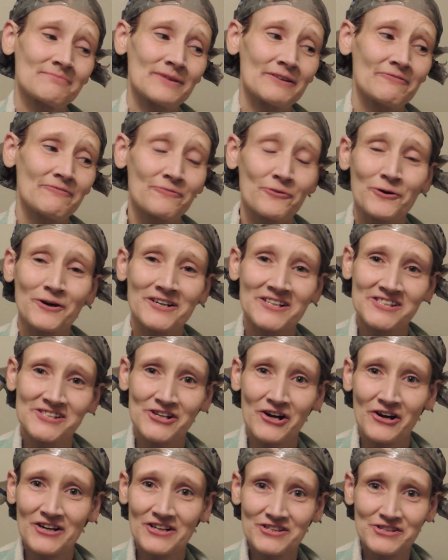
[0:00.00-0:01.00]
before it
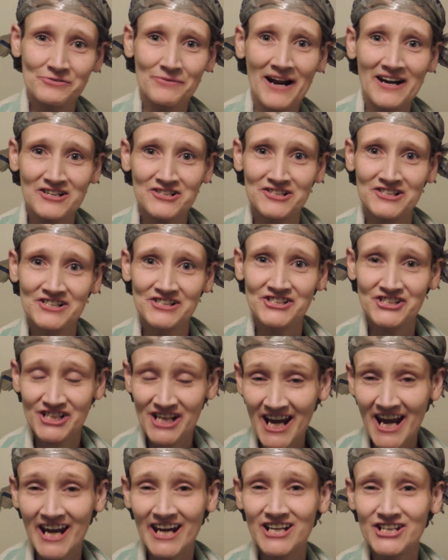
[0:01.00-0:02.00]
started to actually
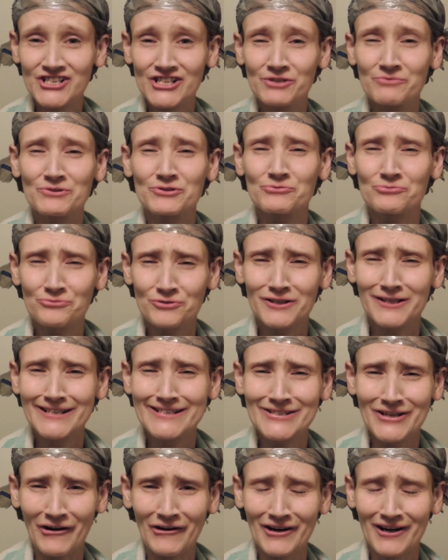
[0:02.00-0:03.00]
change, it was
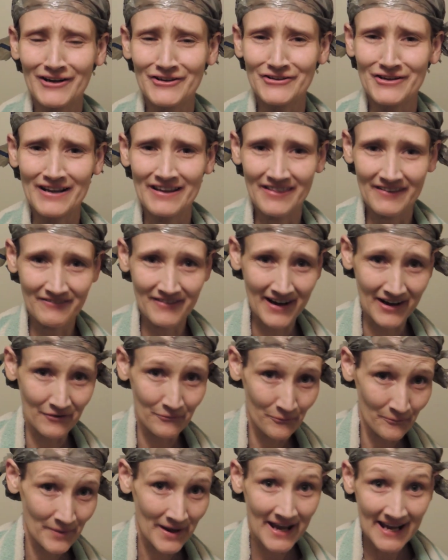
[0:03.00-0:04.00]
really dark underneath of
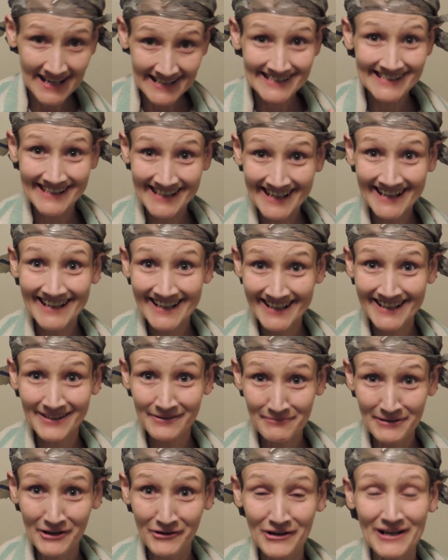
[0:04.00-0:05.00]
there. Seeing it in
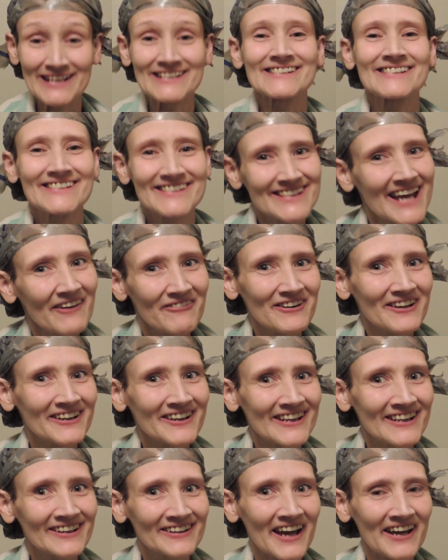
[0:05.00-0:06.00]
the mirror, it's
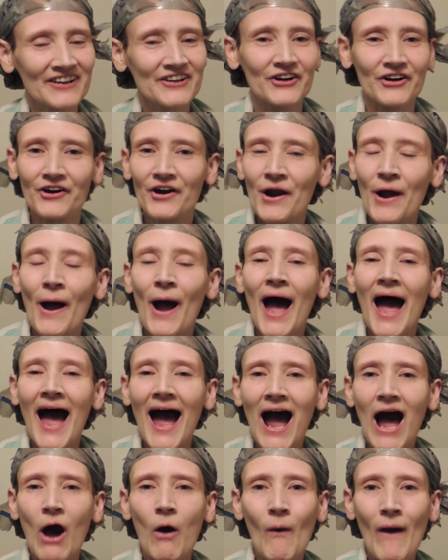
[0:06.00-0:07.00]
definitely lighter.
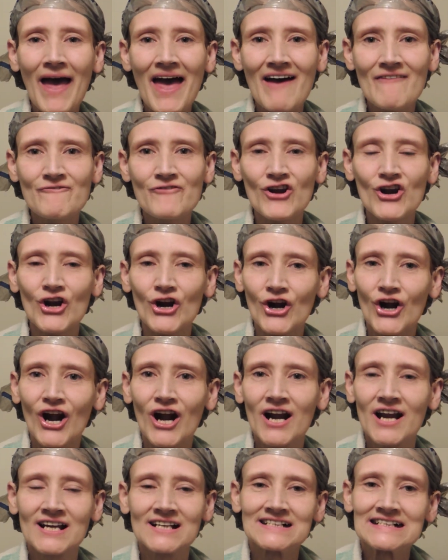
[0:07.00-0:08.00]
However,
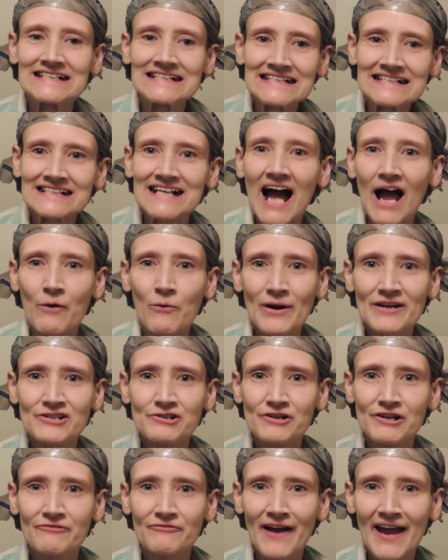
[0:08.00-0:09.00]
I
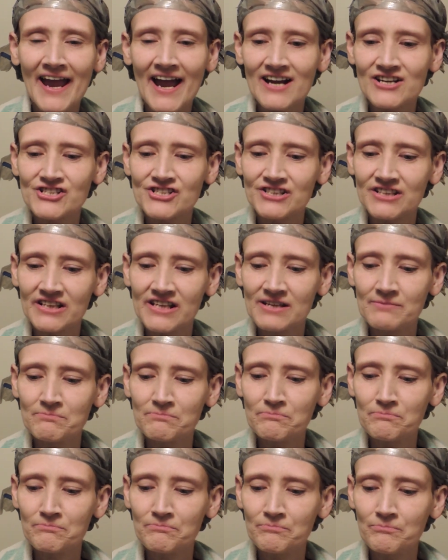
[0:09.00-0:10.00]
wonder if I actually
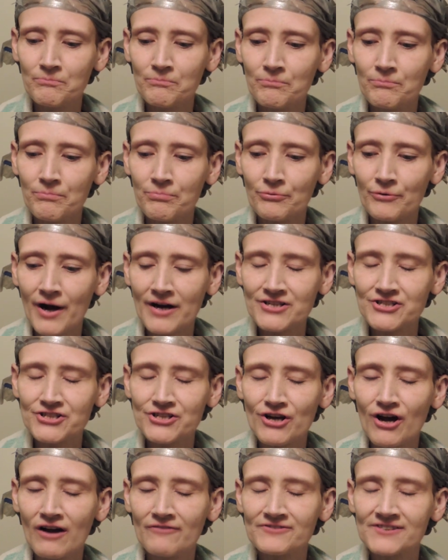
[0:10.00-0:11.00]

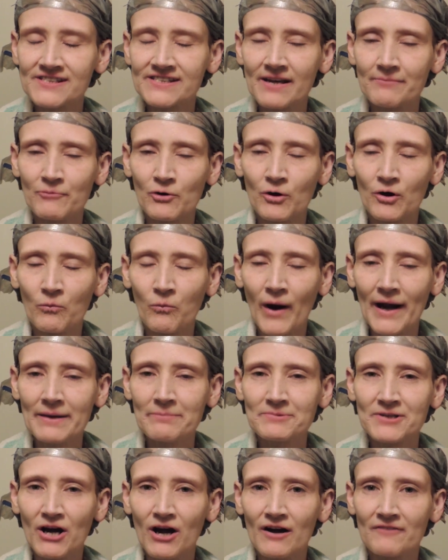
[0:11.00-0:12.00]
brushed off some or
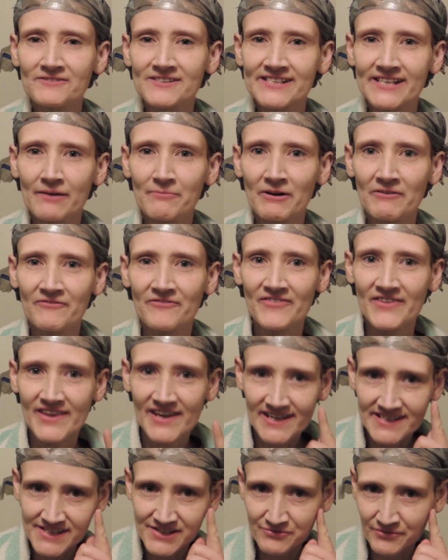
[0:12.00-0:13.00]
wiped off some of
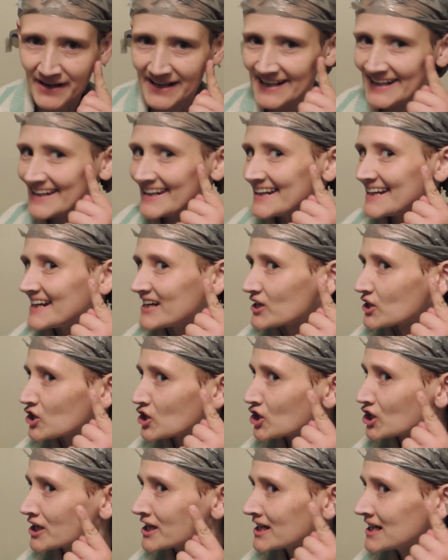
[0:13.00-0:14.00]
this right
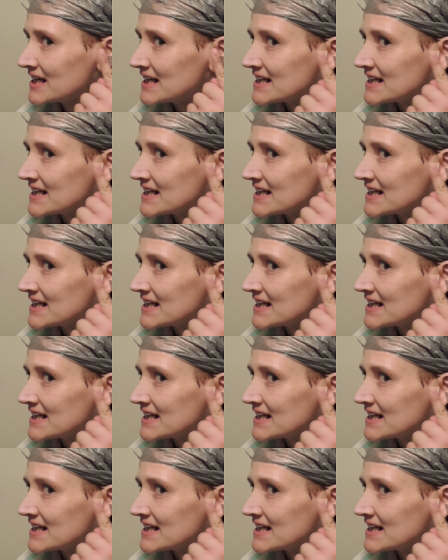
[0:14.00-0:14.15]
here.